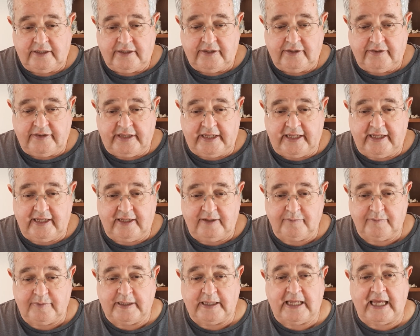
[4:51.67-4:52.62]
they
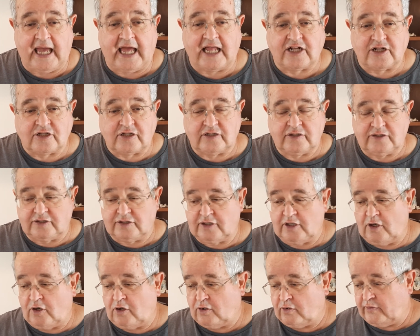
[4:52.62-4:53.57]
began to
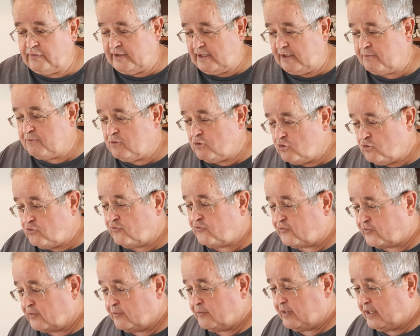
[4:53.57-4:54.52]
know, and they moved
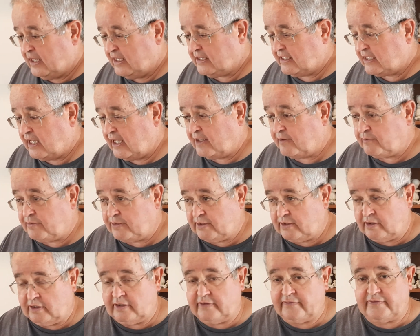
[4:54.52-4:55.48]
from that time
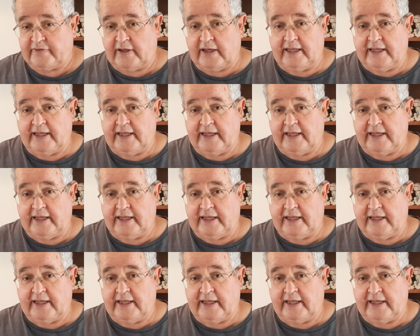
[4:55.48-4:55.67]
period